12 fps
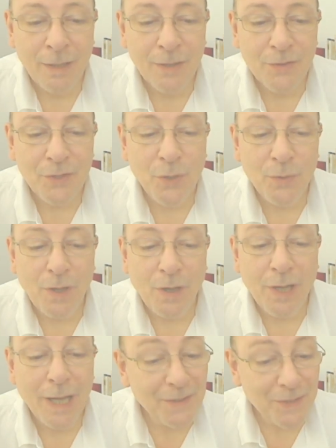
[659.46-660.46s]
So
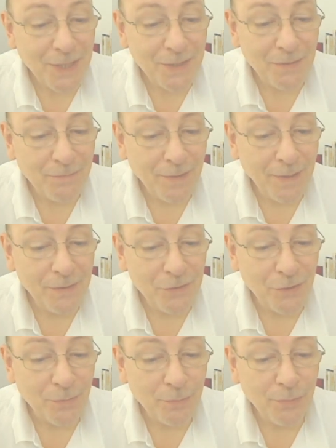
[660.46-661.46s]
our assets in
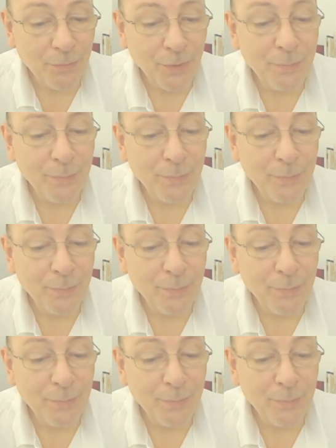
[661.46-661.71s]
fellowship, we